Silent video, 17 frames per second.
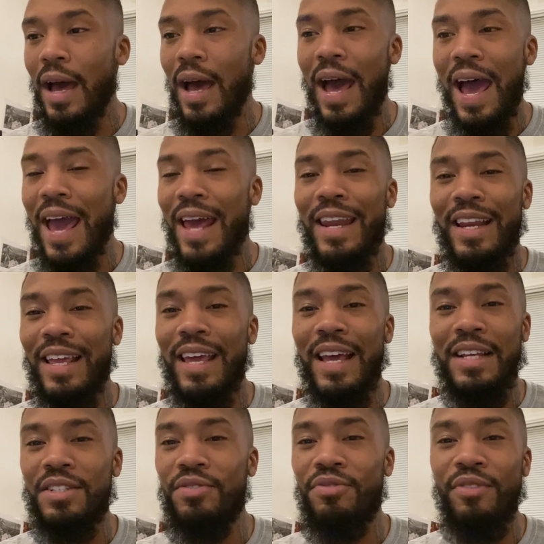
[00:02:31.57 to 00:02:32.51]
I had to
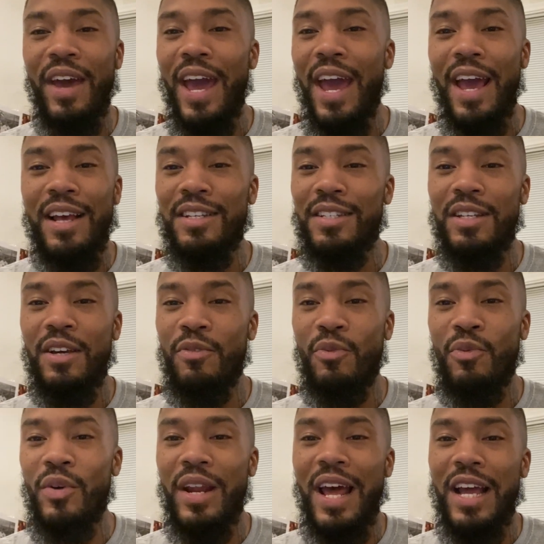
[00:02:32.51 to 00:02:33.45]
guess fast
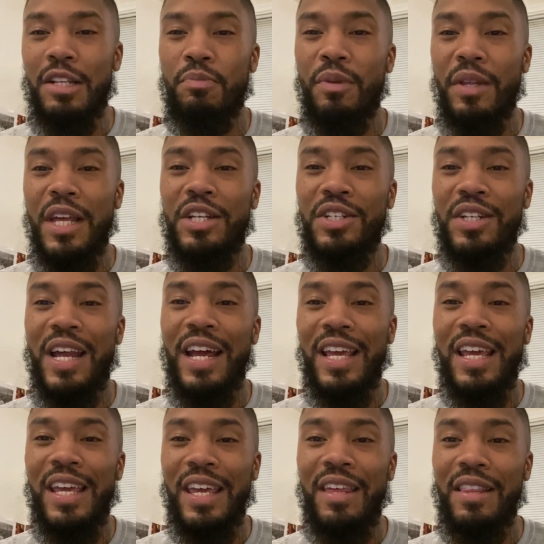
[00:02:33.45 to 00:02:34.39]
of what explanation I
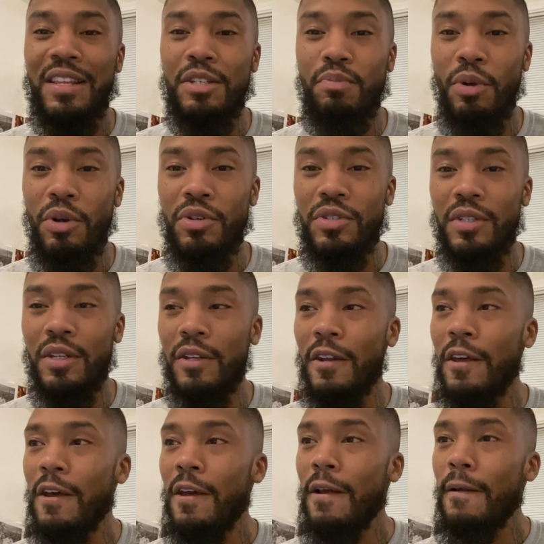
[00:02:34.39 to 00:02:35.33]
can give this person.
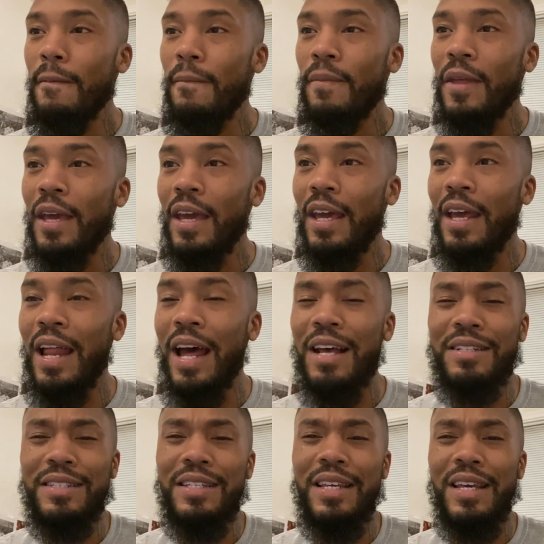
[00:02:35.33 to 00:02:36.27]
And I
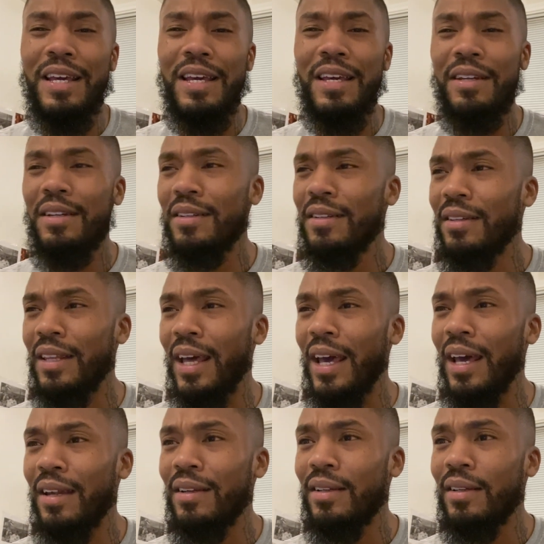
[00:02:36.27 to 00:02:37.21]
said
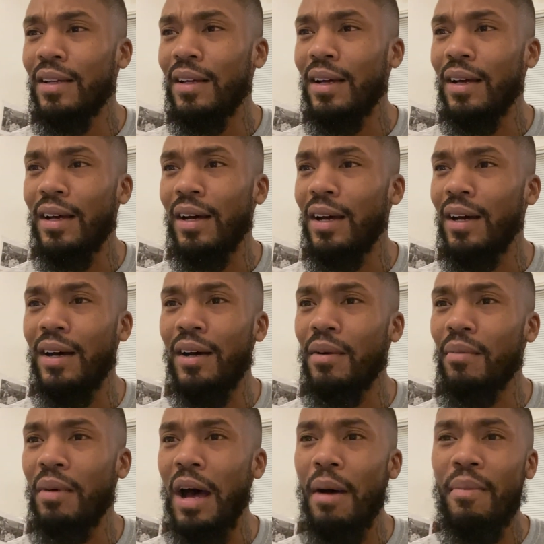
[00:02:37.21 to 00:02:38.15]
that
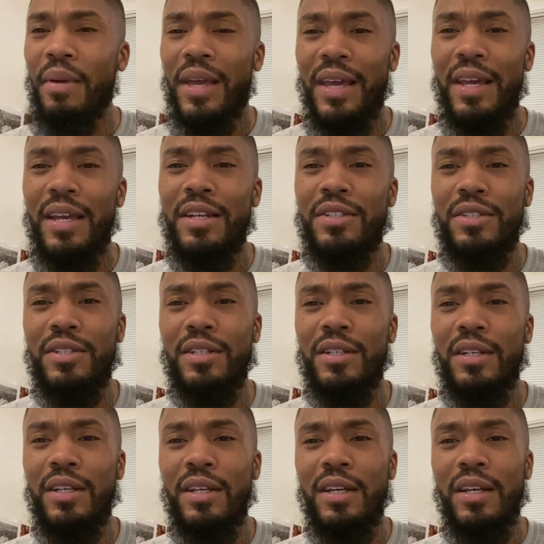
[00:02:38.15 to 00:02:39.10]
I'm here to
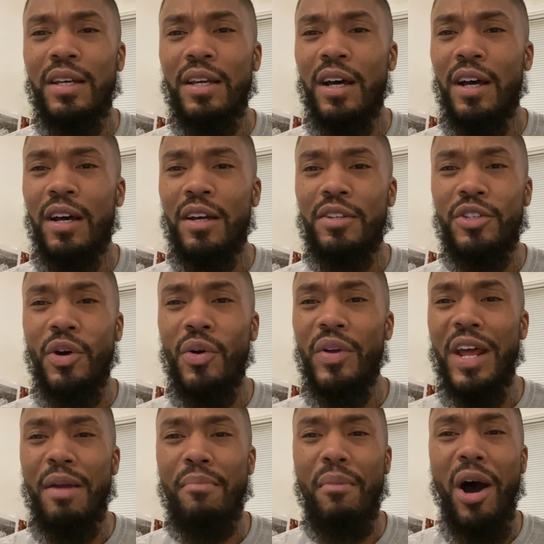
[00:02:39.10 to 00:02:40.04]

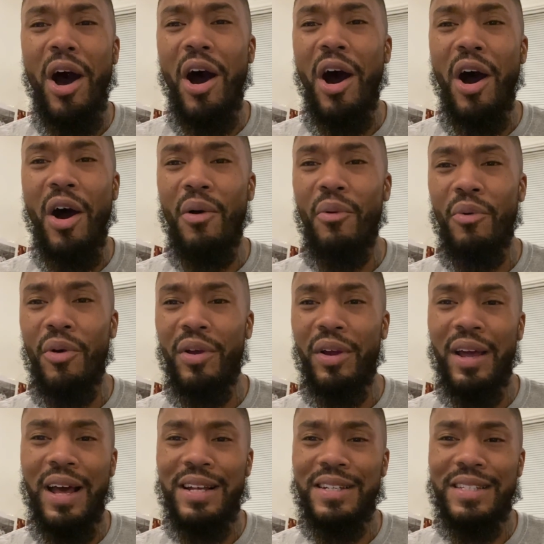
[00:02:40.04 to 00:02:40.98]
donate my
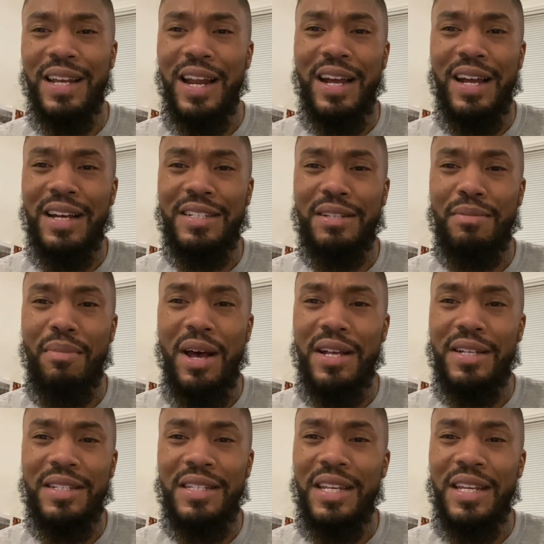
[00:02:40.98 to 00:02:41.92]
artwork. I said I customize
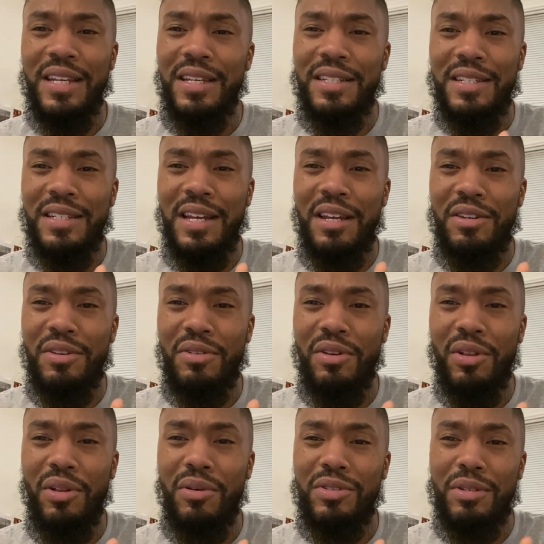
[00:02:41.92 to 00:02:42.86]
sneakers and I do
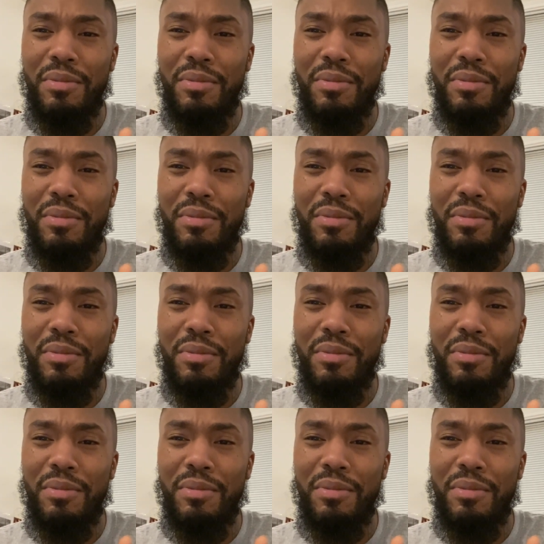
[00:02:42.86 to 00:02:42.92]
clothes.